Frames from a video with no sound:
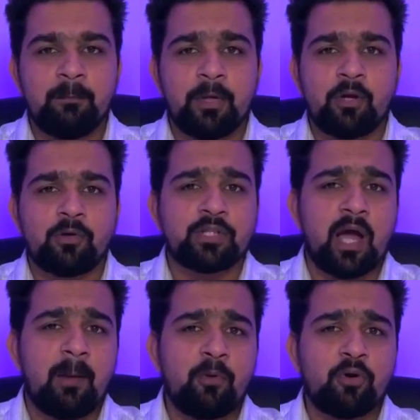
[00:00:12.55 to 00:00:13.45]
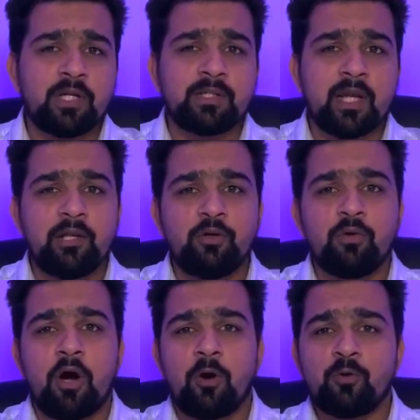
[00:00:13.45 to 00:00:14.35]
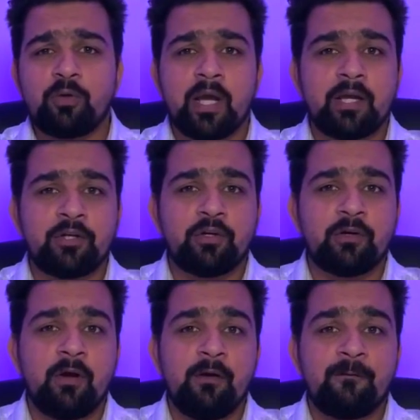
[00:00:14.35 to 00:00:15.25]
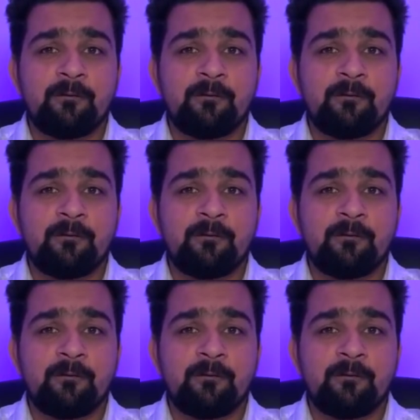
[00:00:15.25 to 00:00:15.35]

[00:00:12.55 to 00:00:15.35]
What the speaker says: Because I'm gonna tell you how to get your